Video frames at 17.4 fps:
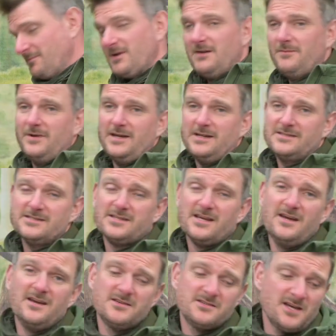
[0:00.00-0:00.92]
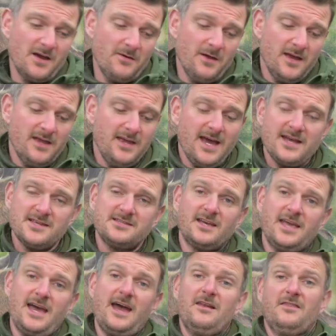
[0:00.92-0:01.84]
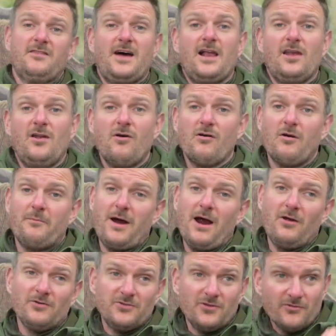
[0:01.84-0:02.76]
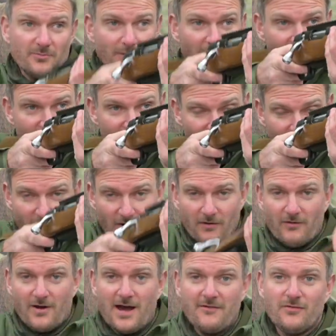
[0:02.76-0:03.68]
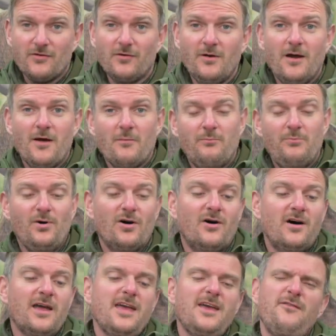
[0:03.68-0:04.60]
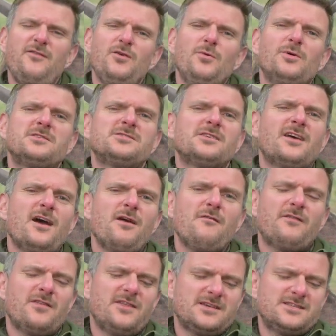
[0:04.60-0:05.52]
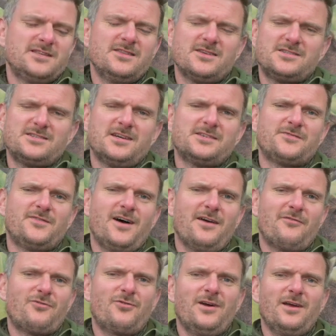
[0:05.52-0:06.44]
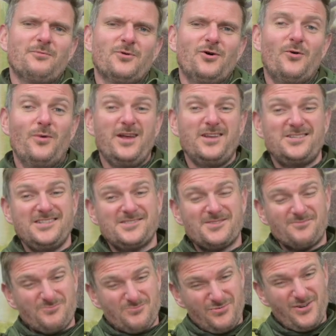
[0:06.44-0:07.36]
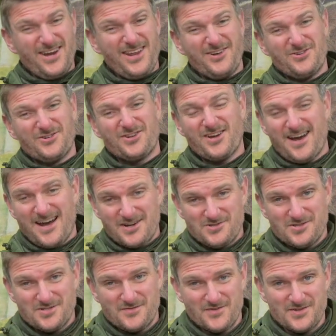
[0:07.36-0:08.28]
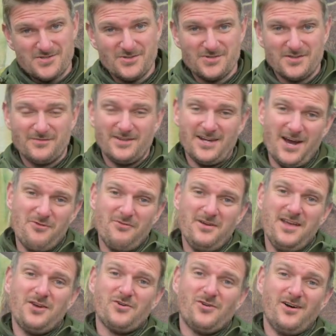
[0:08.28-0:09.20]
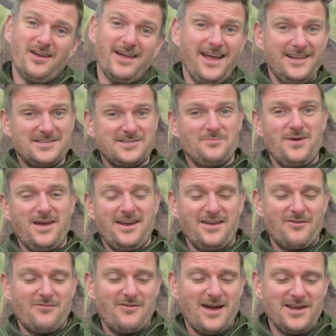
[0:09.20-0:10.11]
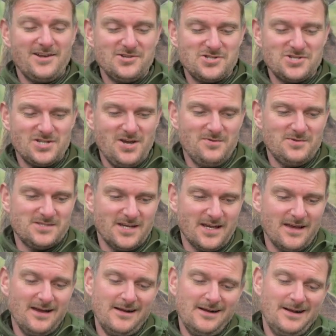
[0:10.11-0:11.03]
millimeters. So yes, again, that longer barrel does make for a longer rifle, but if you were to go for this in the 6.5 Creedmoor, which is a pretty good cartridge for sort of low recoil, intermediate range shooting,